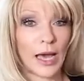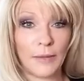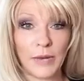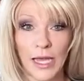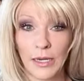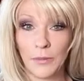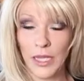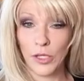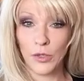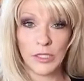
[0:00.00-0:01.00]
I'm not going to
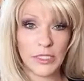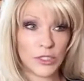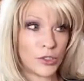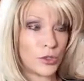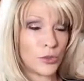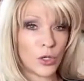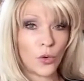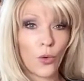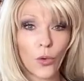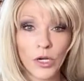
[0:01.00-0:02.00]
make you listen to a
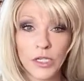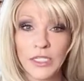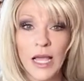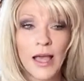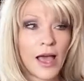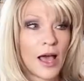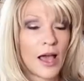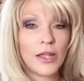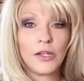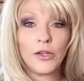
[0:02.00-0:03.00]
course.
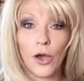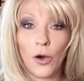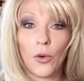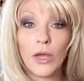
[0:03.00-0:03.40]
No,